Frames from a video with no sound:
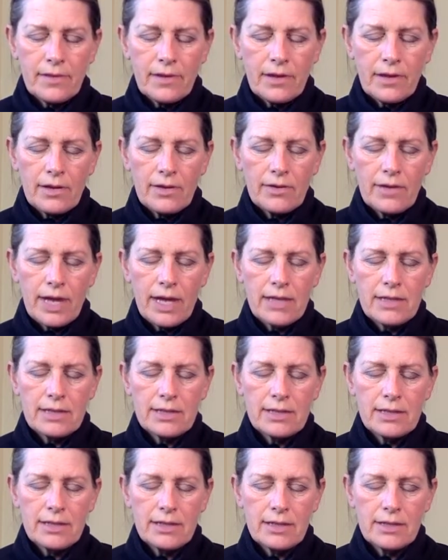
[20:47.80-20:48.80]

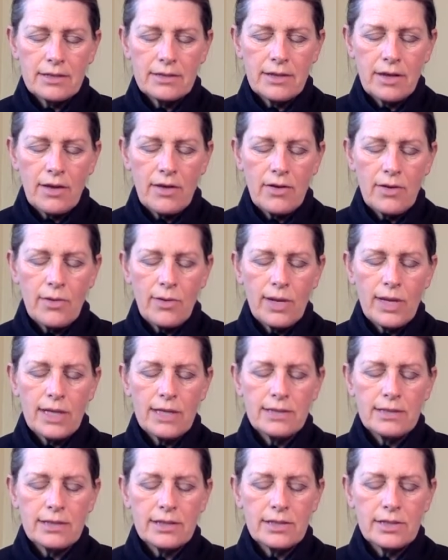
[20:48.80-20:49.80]
Creation is
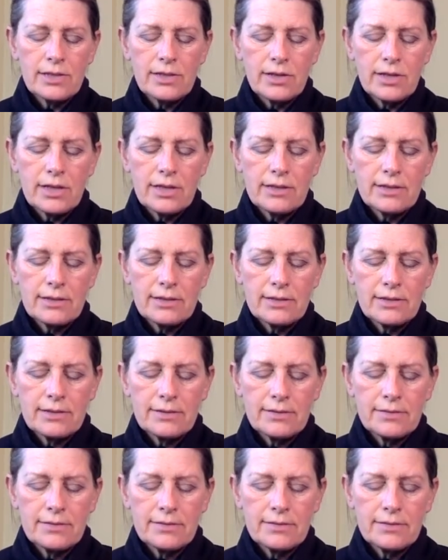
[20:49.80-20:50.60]
always a choice.